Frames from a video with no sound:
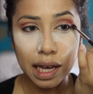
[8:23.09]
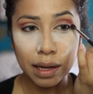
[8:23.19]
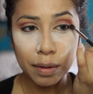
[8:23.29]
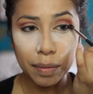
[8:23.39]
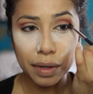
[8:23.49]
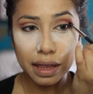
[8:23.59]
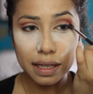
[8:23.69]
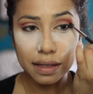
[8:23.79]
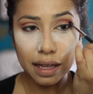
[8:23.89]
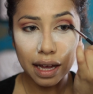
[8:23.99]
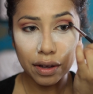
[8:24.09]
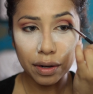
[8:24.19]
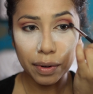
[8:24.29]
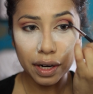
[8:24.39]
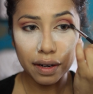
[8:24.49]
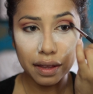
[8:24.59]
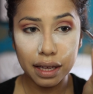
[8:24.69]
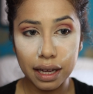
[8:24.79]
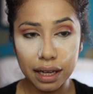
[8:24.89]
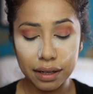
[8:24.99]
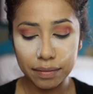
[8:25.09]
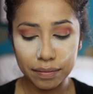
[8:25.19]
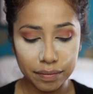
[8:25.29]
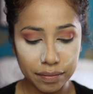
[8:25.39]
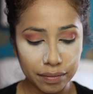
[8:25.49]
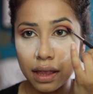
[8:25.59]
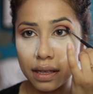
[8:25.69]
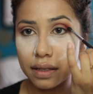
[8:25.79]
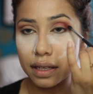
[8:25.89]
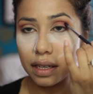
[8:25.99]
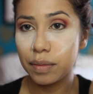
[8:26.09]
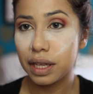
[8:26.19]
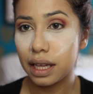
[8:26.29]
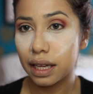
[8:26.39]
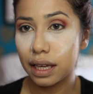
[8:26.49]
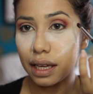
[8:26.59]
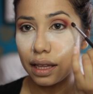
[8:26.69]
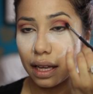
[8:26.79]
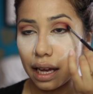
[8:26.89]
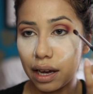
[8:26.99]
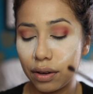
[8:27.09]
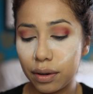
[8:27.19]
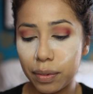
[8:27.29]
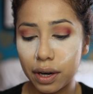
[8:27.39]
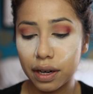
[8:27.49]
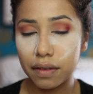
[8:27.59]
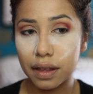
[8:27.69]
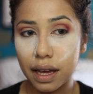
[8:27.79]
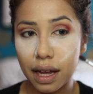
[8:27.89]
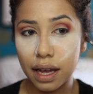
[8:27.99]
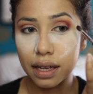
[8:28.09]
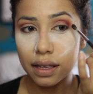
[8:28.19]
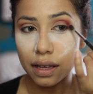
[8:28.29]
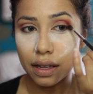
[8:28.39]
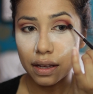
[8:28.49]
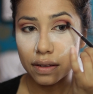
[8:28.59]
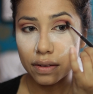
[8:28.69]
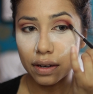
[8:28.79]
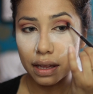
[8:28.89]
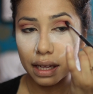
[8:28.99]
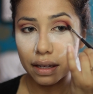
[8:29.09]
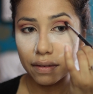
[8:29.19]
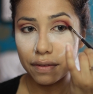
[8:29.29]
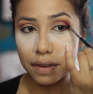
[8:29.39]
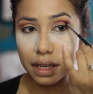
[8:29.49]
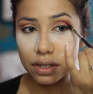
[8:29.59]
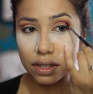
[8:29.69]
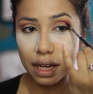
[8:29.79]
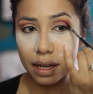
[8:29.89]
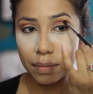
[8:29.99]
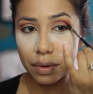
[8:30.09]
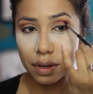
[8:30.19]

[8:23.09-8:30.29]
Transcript: I'm going to be putting this in the outer part of the eye. And this is going to be like in the outer part of the eye, sort of like a V shape.